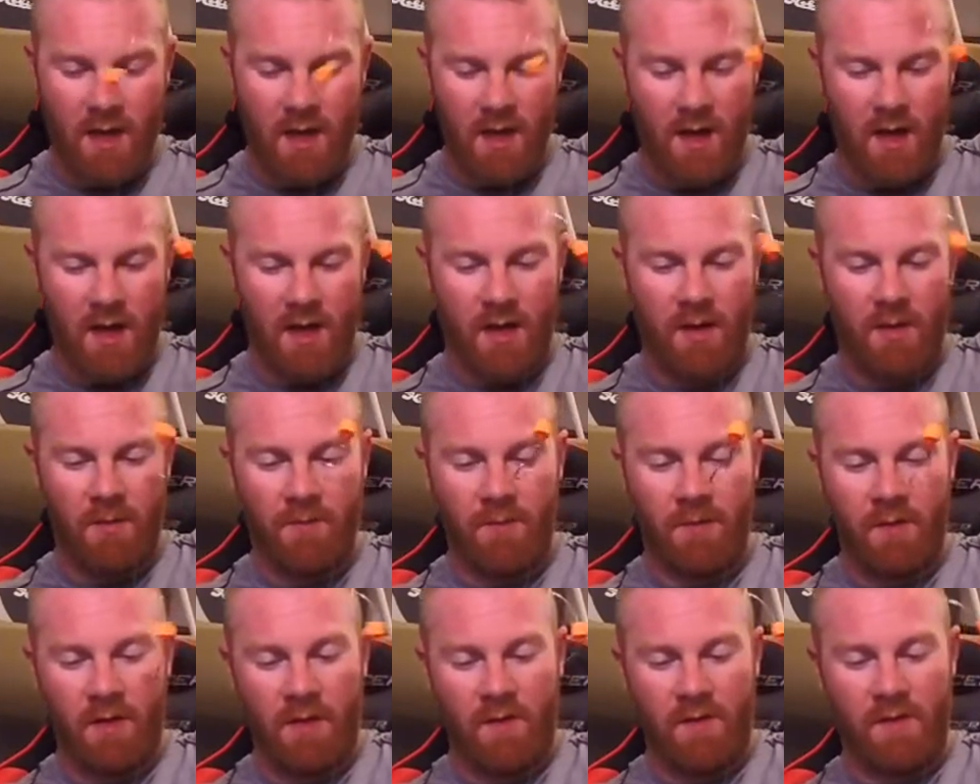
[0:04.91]

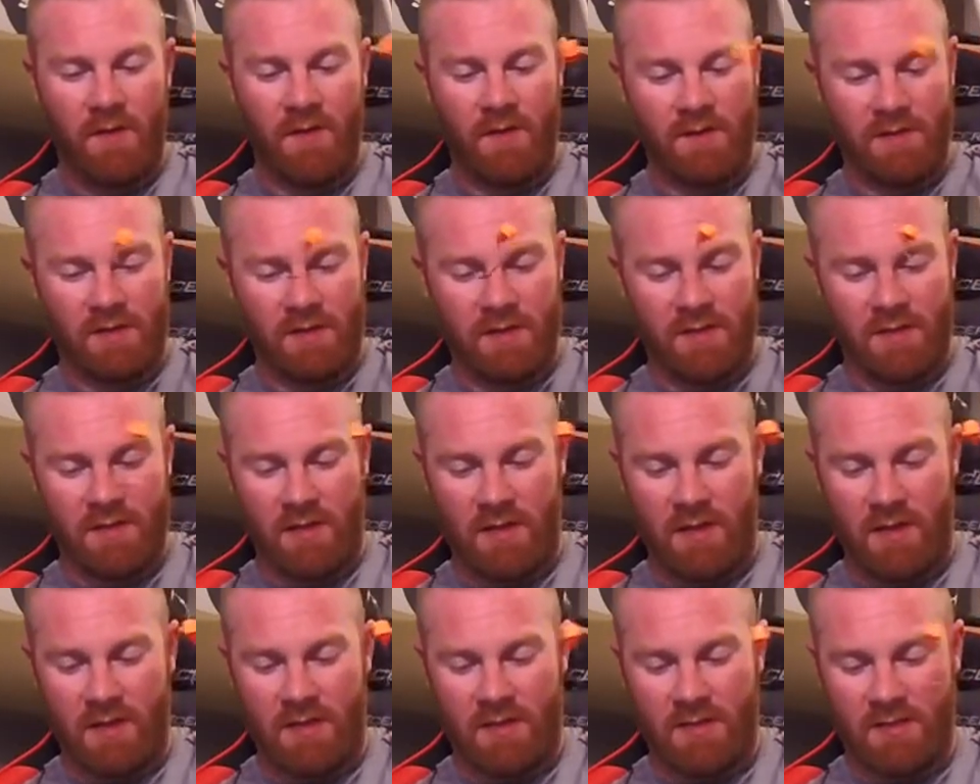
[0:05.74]
Um, this is,
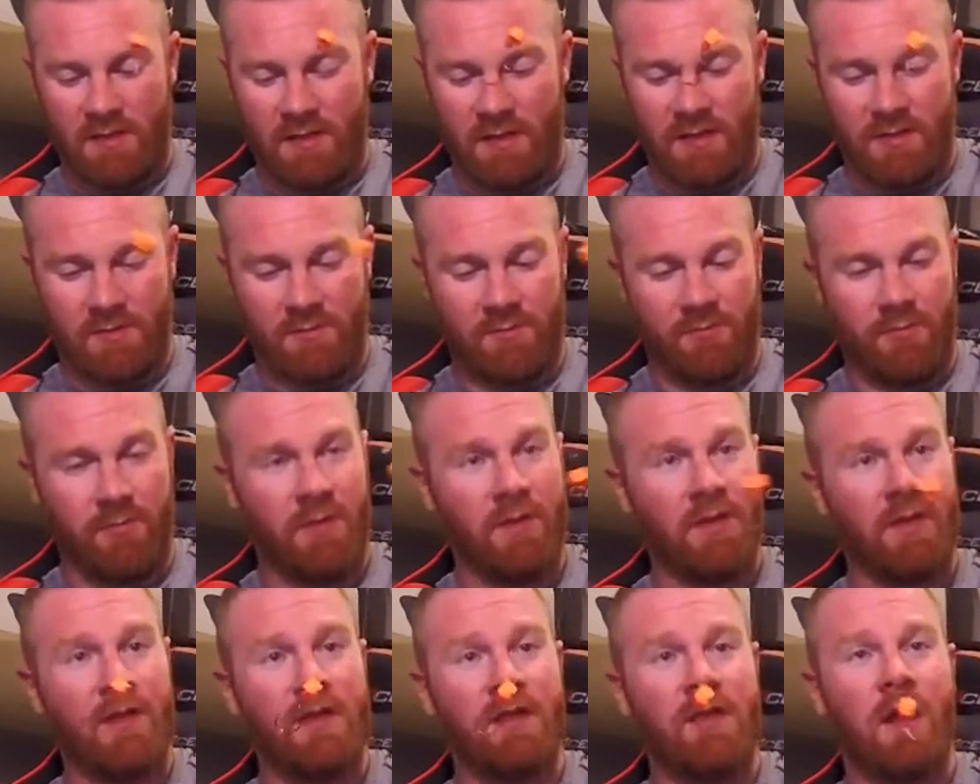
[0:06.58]
it's, it's
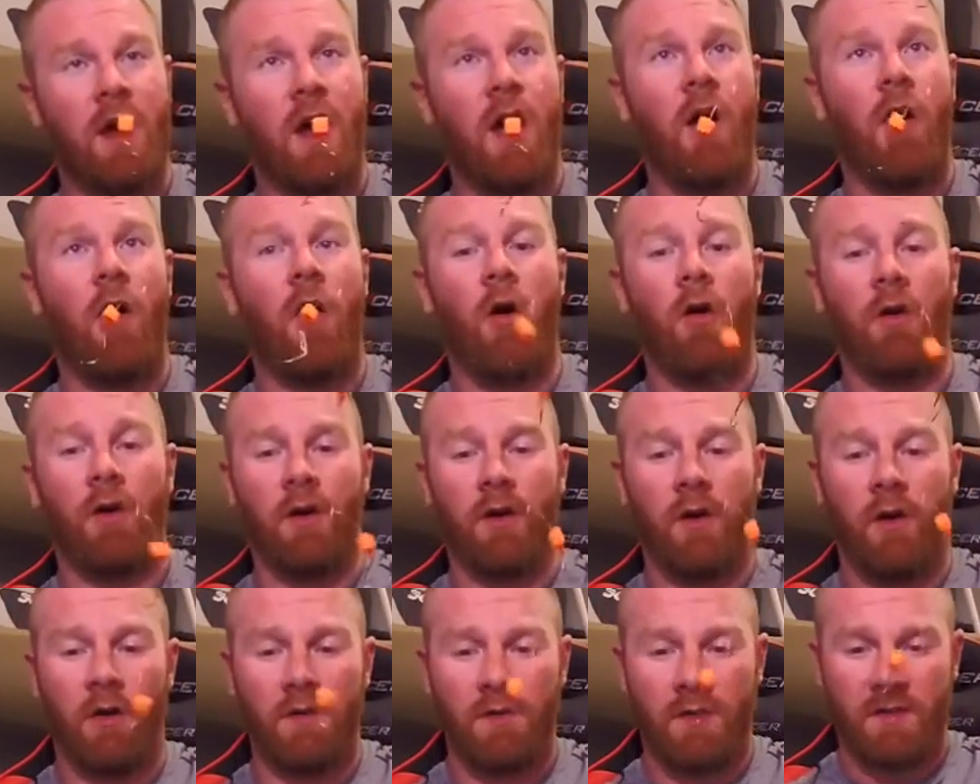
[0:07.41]
really not hard at
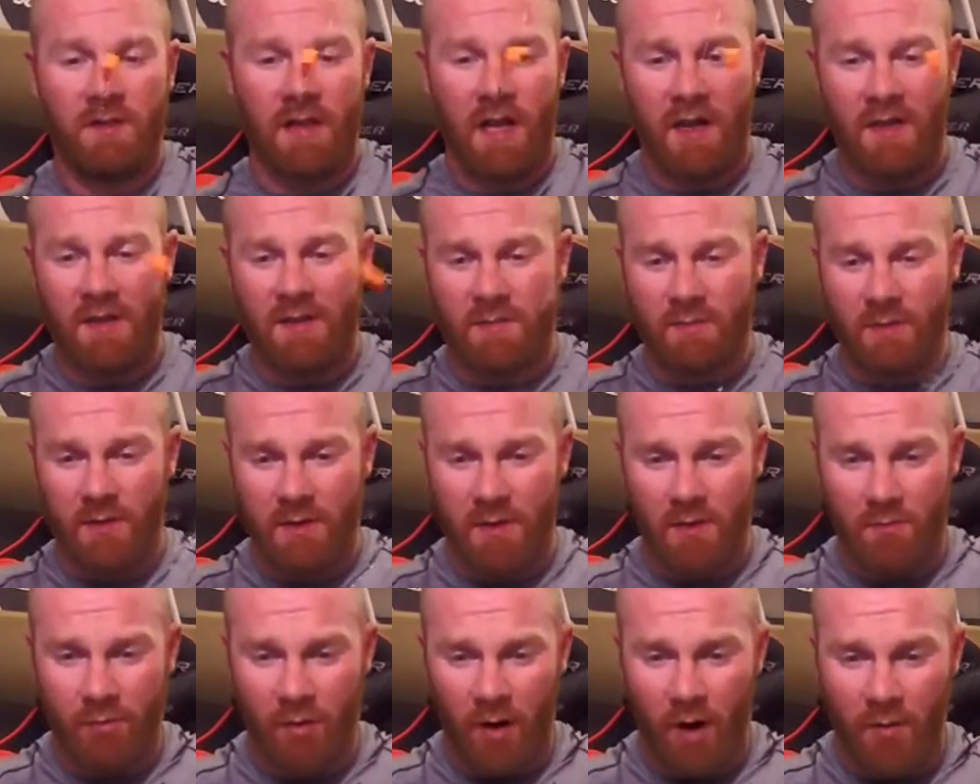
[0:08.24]
all to tie this rig.
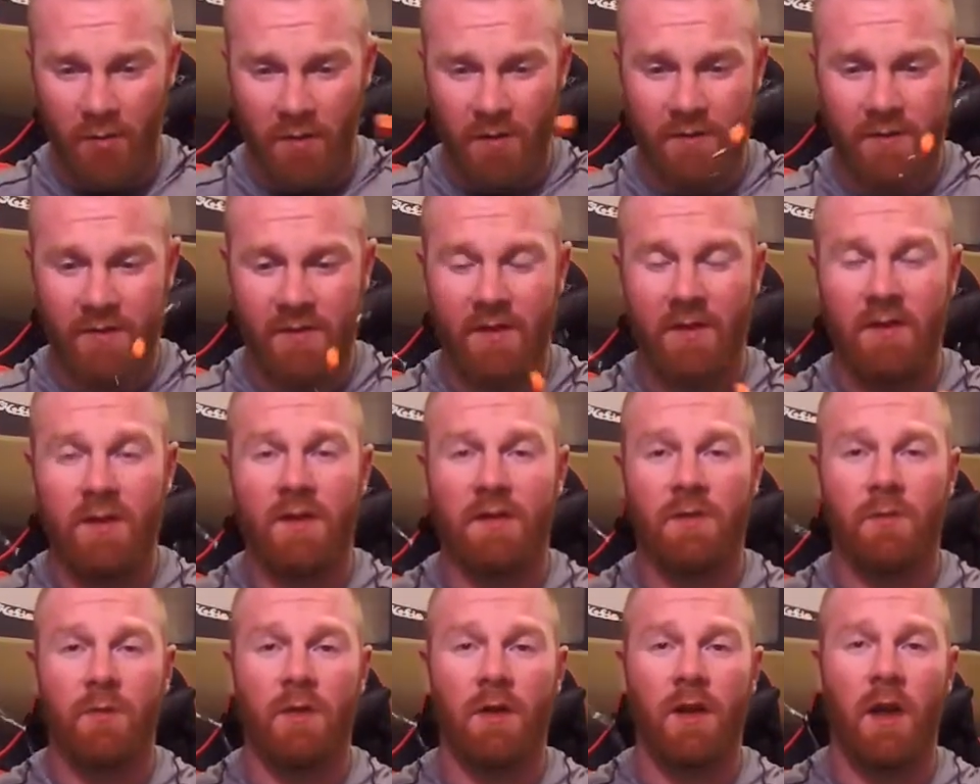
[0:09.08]
You probably have seen
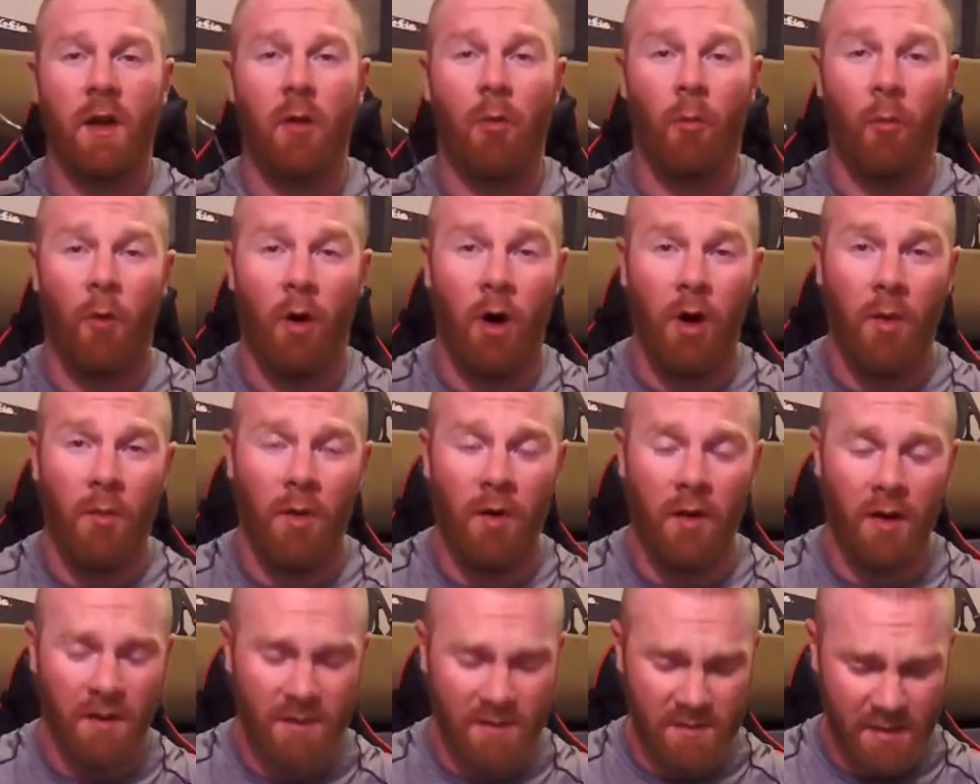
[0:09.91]
this rig at
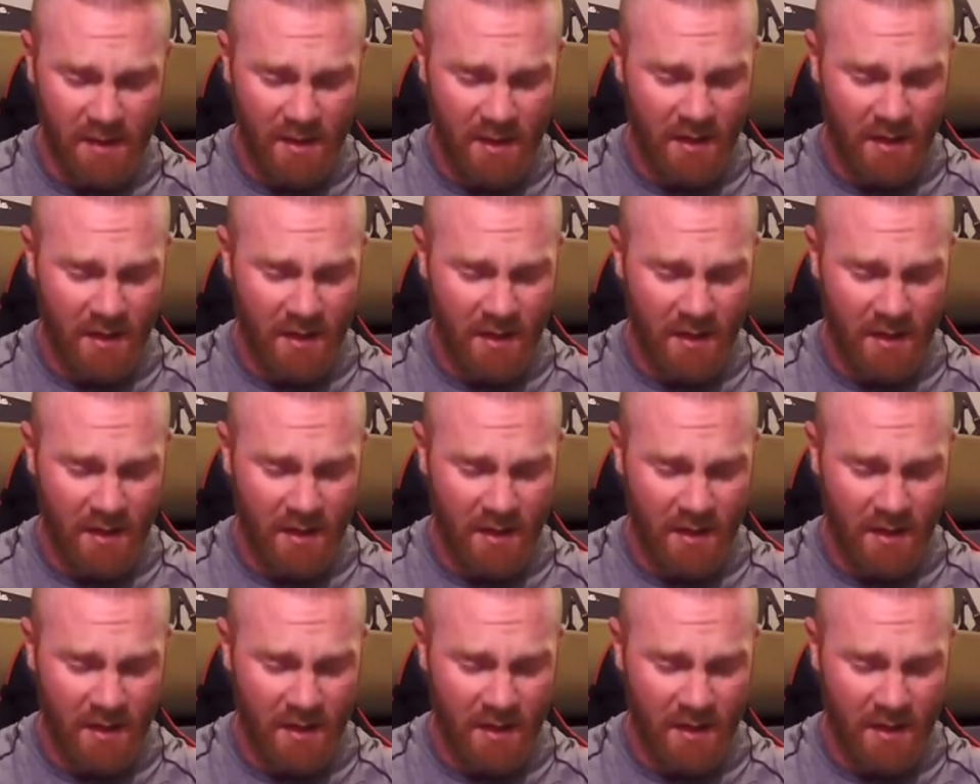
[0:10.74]
Walmart.